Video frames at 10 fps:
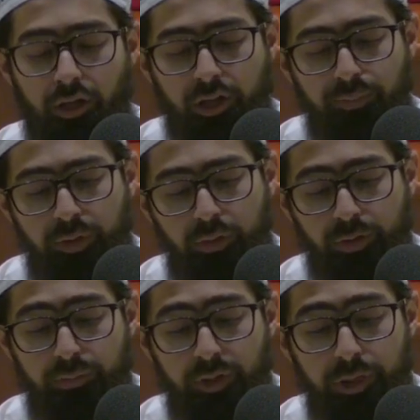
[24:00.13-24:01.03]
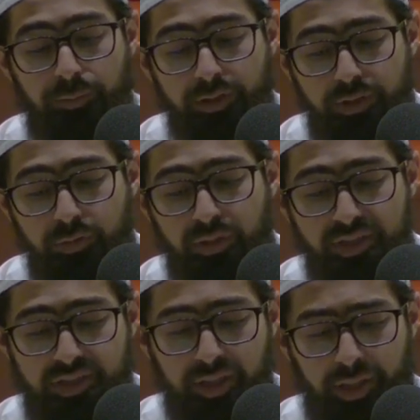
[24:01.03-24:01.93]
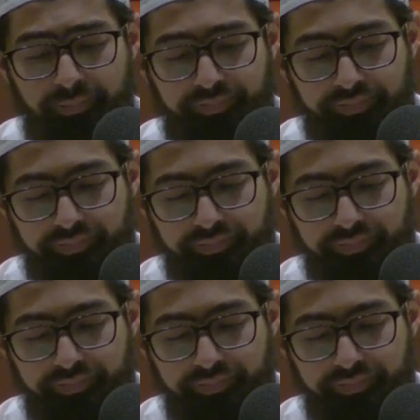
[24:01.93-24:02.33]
couple or the married person who commits zina.